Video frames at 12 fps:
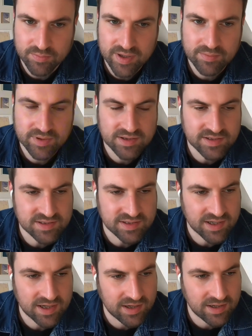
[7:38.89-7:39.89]
maybe there's
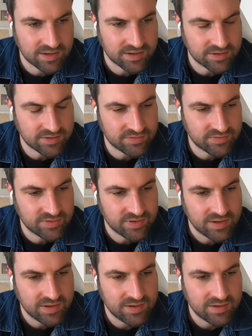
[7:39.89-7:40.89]

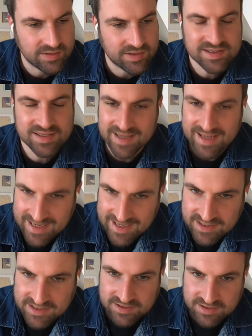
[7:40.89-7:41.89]
an
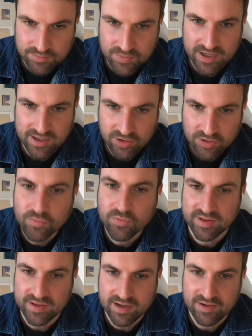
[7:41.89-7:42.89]
ease that might come
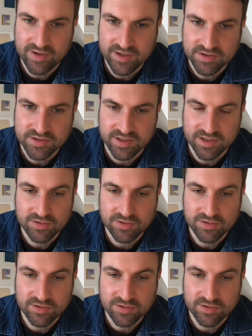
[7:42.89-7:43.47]
with that eventually,